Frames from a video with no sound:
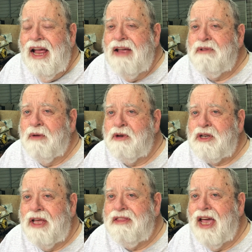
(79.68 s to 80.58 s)
Have you ever
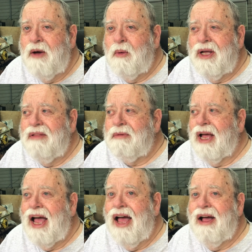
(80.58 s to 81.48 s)
done that? Well,
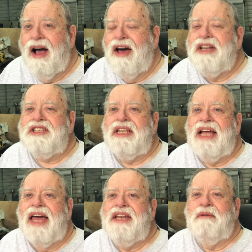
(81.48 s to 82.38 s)
honestly,
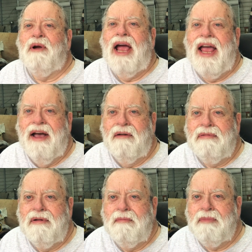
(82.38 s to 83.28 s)
I never have.
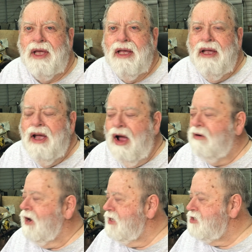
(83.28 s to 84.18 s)
All
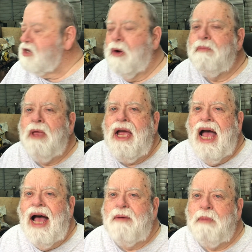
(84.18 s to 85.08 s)
right, so
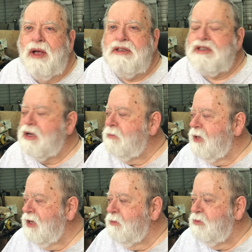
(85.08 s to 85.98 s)
I bought
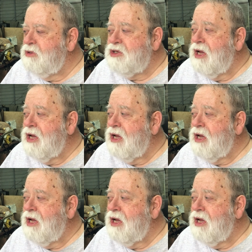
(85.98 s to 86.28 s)
some